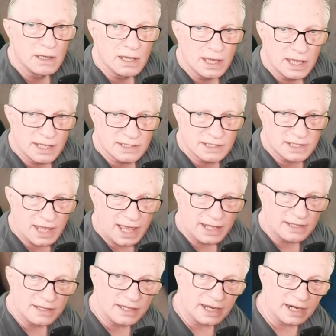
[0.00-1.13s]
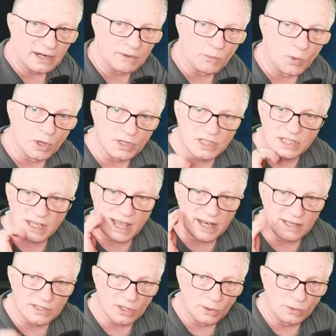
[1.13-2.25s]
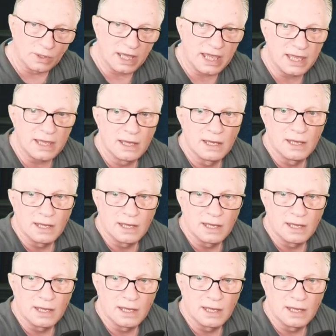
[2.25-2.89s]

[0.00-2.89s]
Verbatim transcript: is that their word set is only